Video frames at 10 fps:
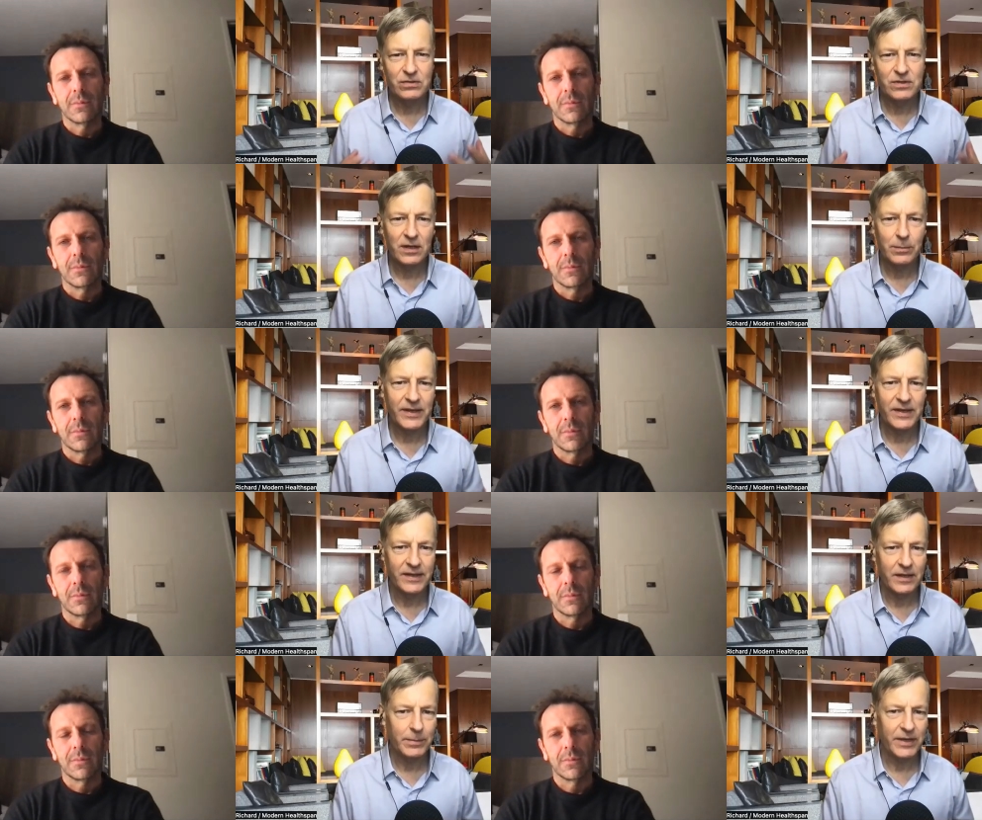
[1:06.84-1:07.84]
Speaker 1: you tell me a
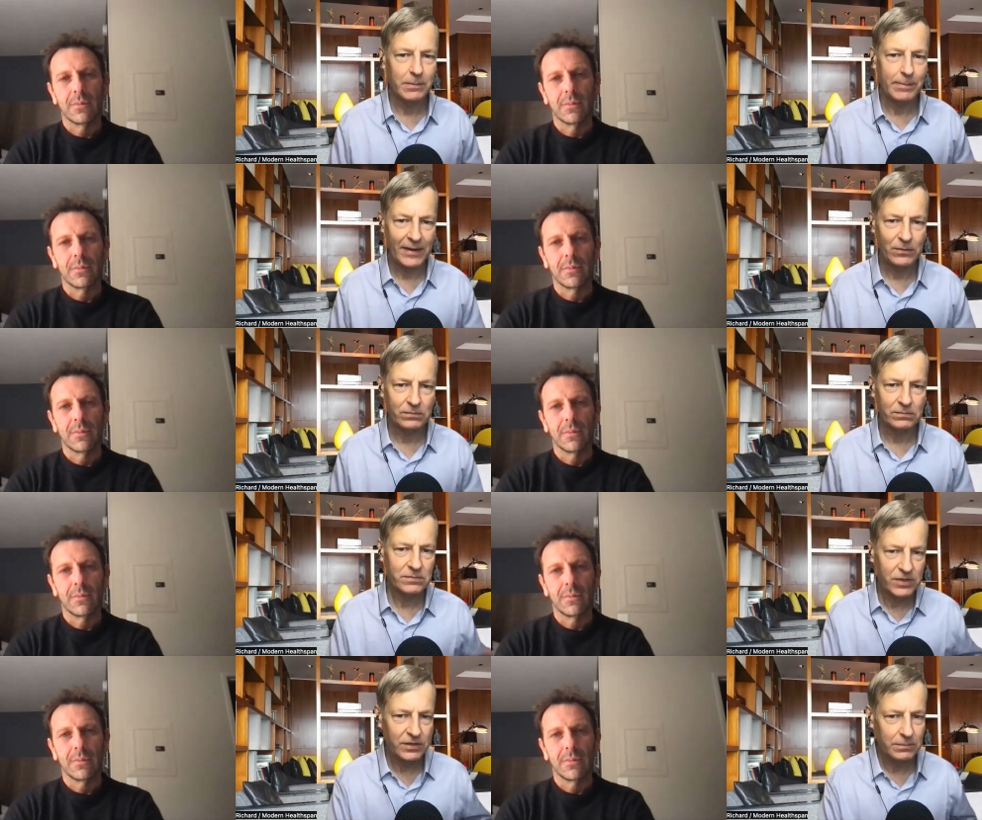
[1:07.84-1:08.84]
little bit about
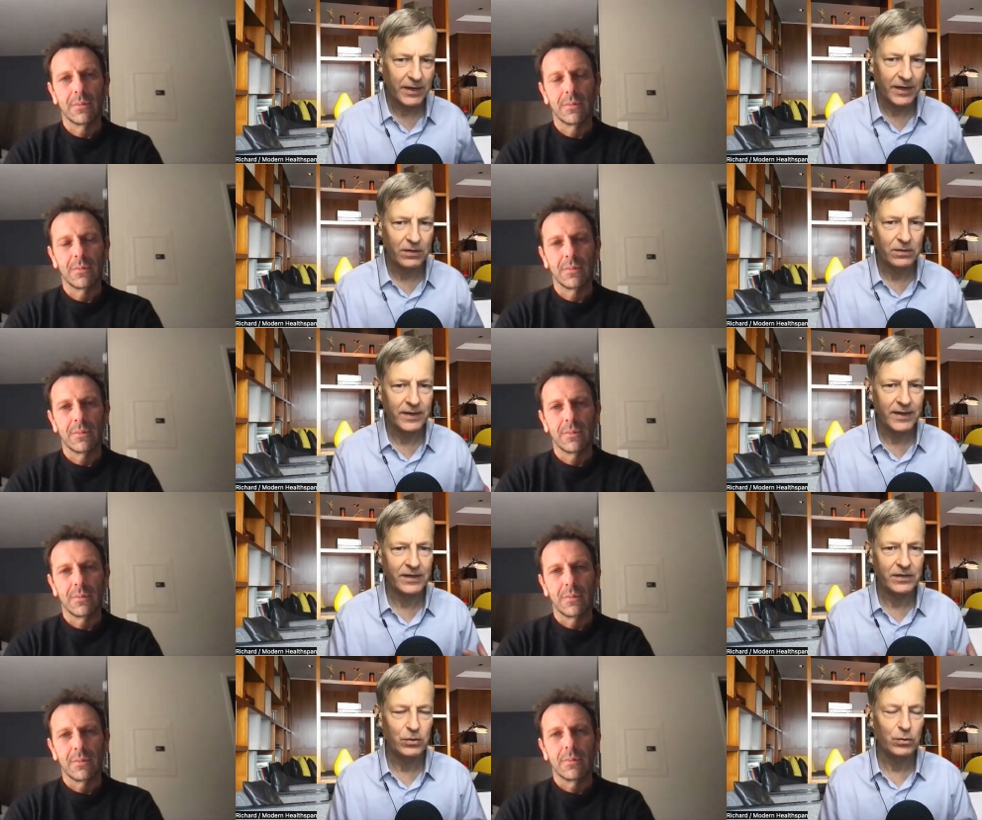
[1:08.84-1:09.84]
TurnBio
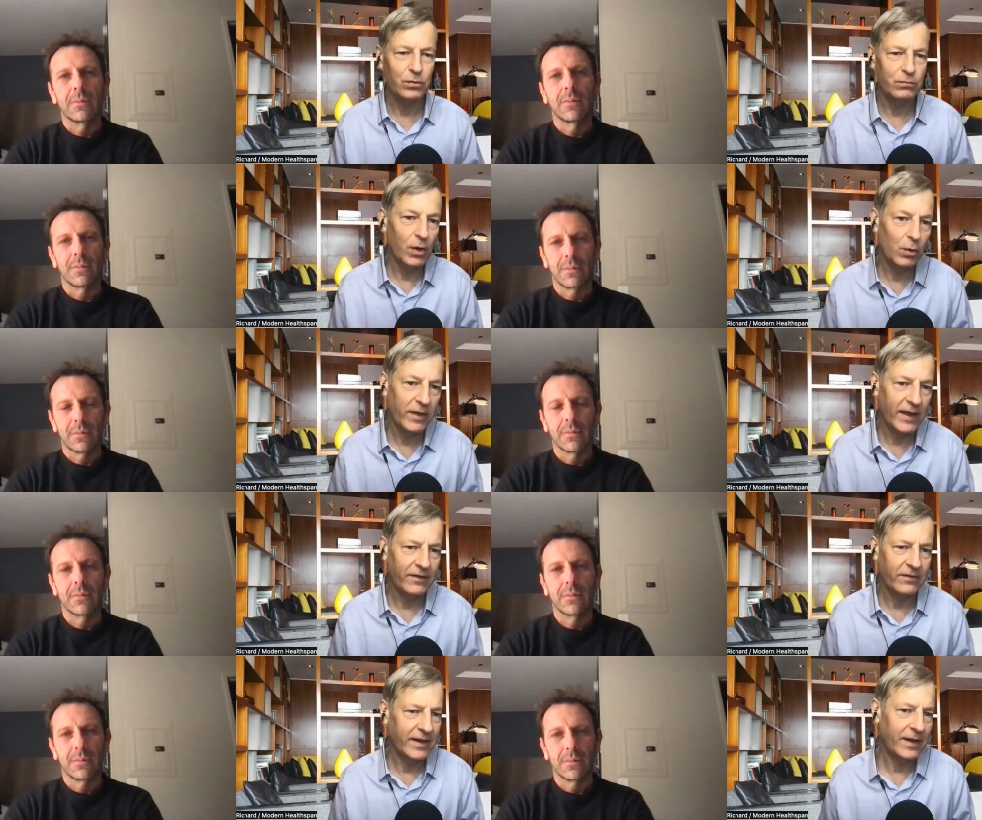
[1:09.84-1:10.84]
and your role
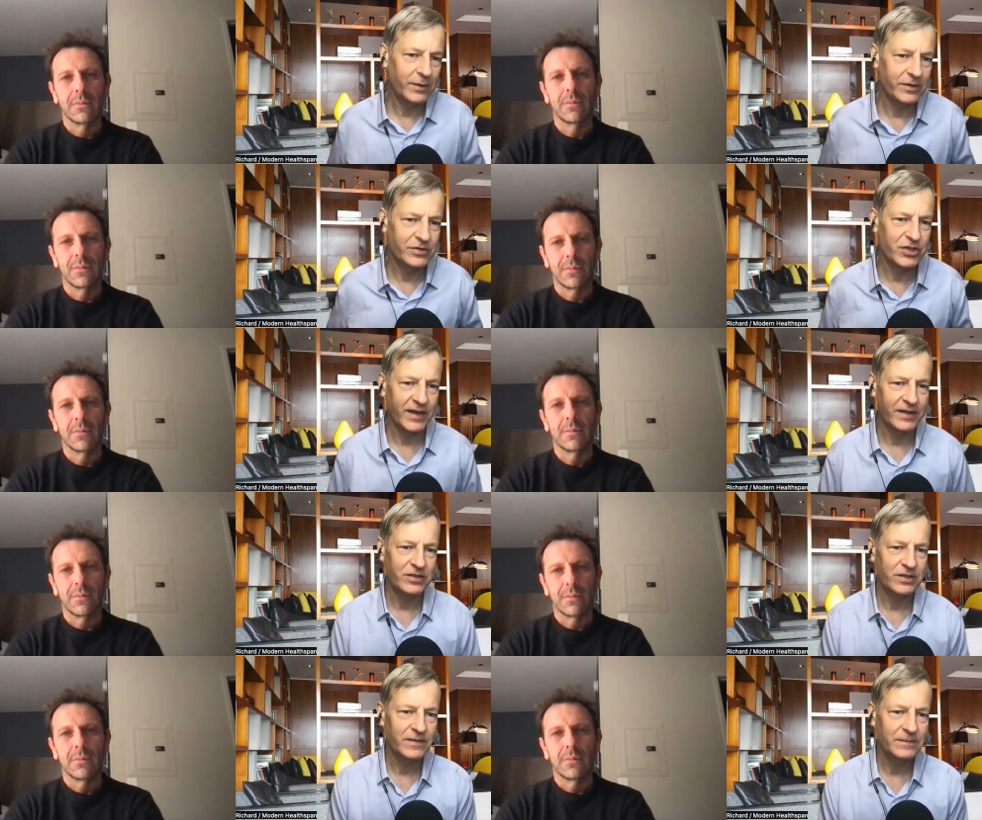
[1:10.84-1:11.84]
there and how it has
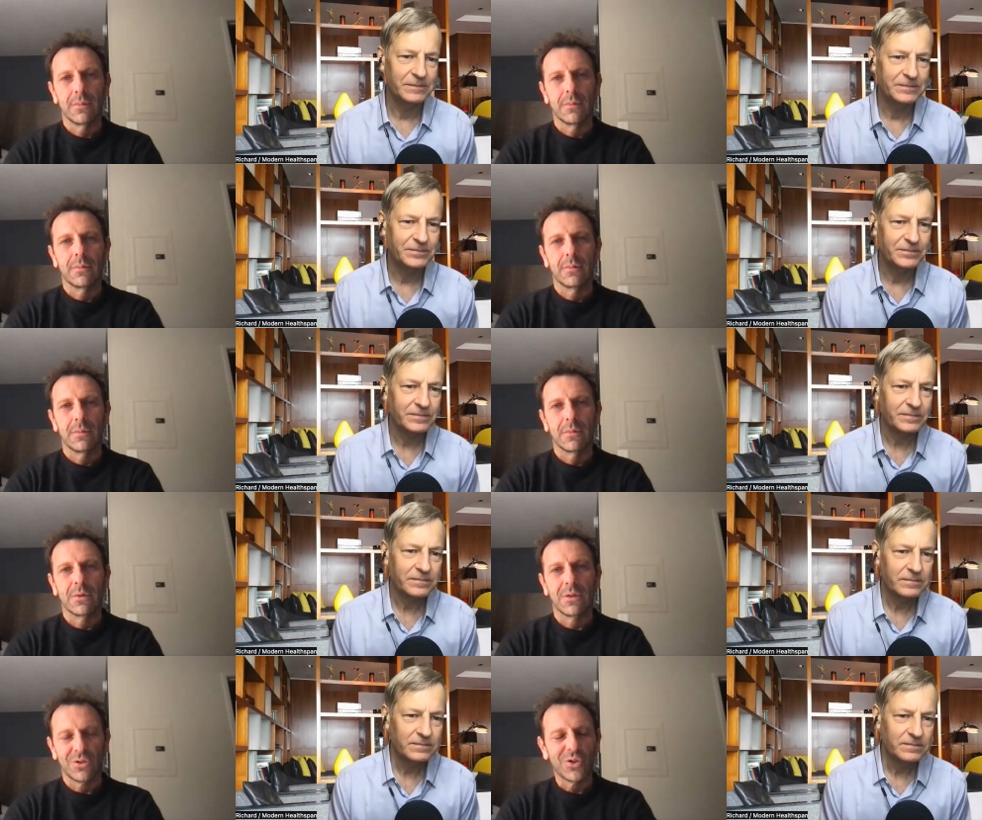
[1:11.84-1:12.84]
changed?
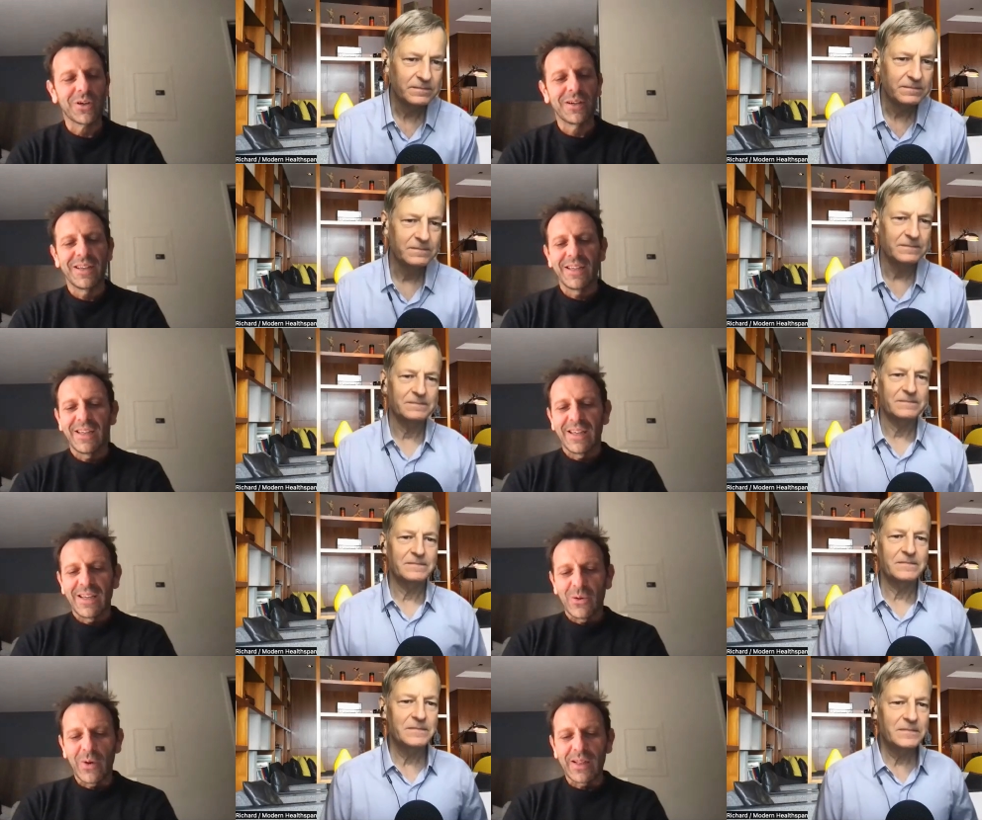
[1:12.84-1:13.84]
Speaker 2: Sure.
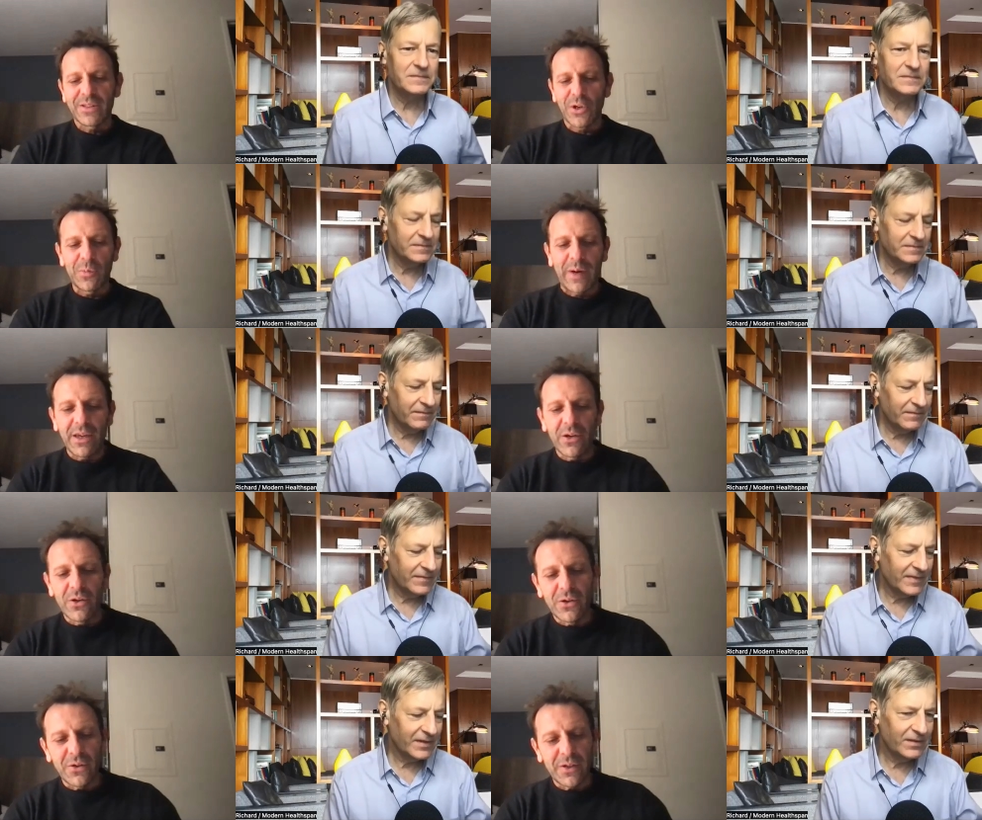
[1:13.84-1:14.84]
Well,
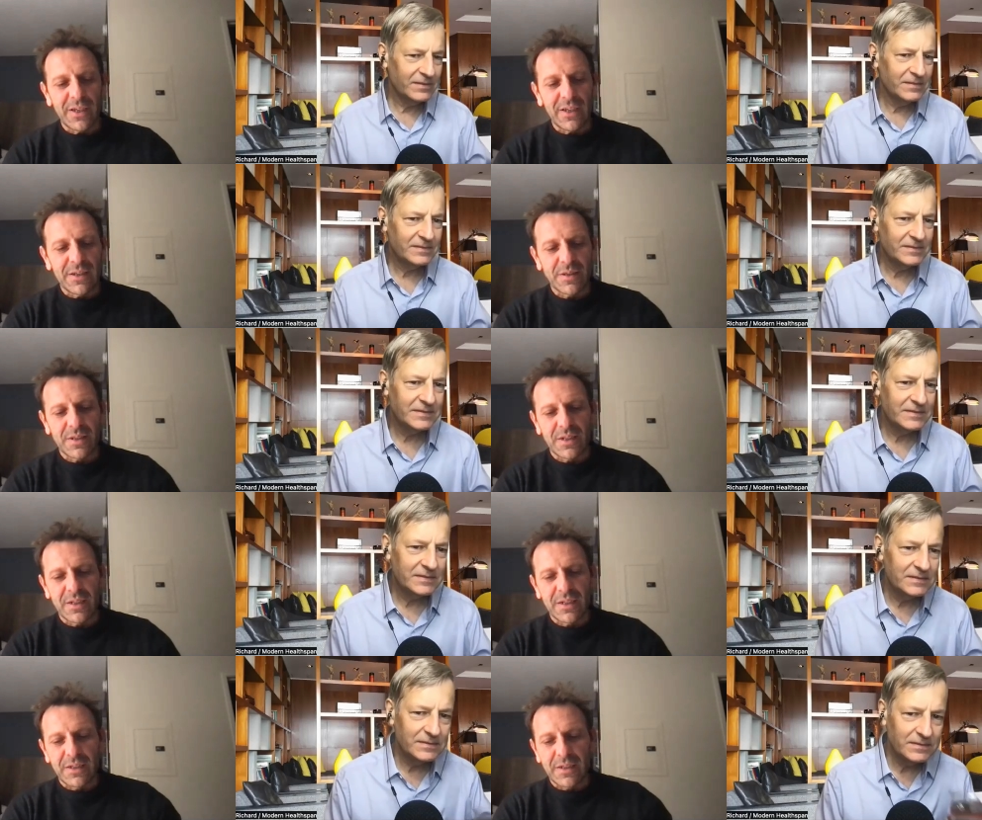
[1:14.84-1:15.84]
TurnBio is
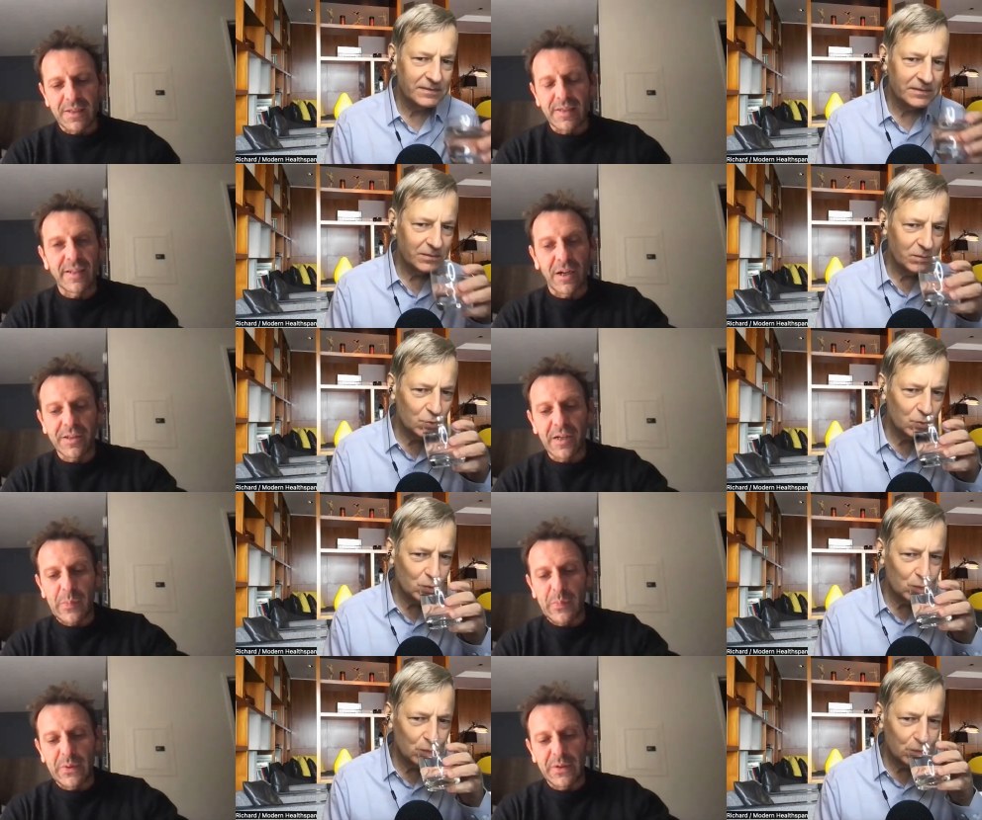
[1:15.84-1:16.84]
uh, is a
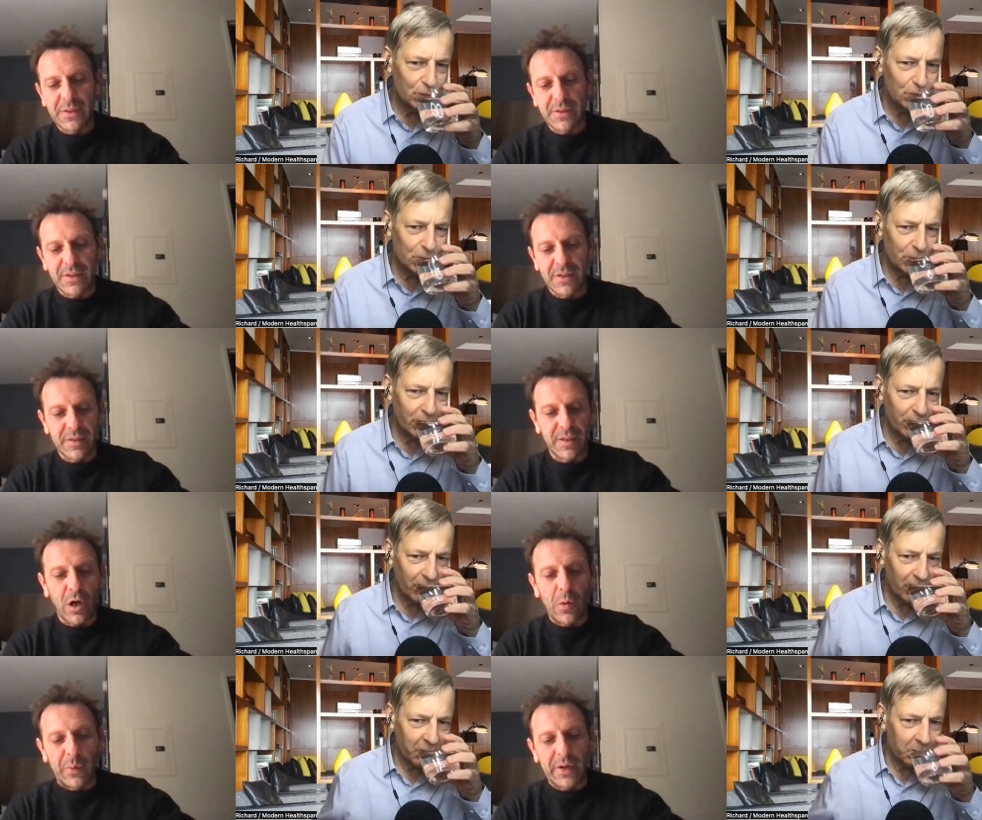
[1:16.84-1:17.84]
startup. Uh, is a, is the
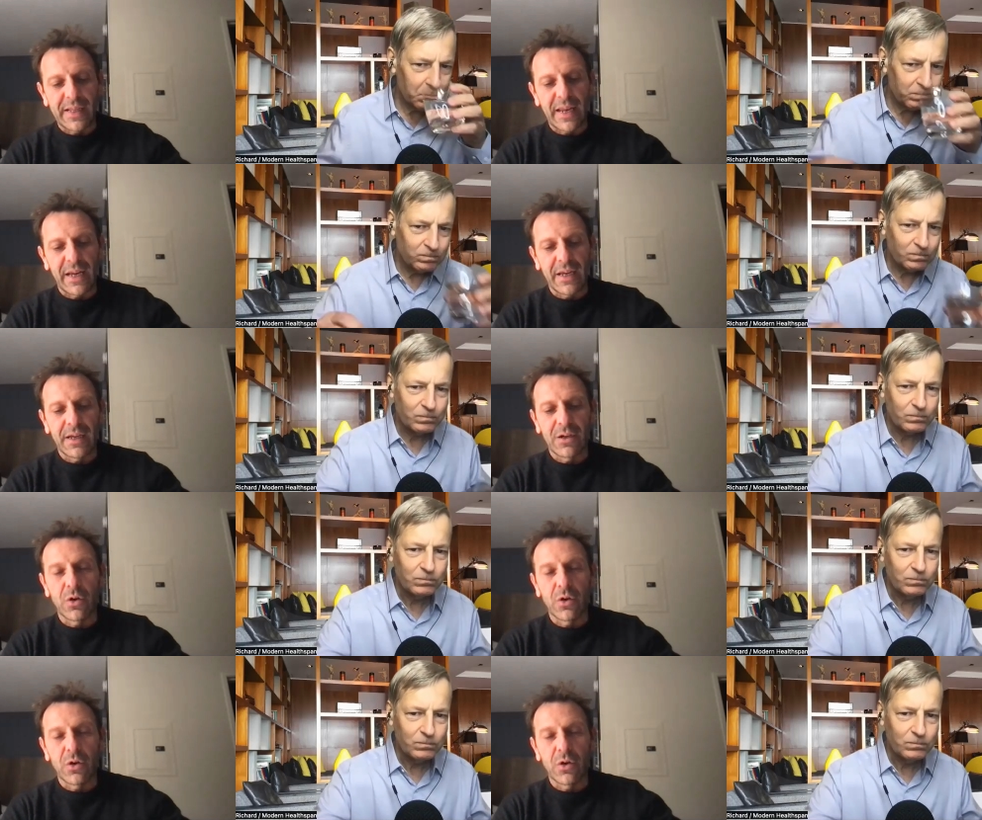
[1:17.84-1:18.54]
company that I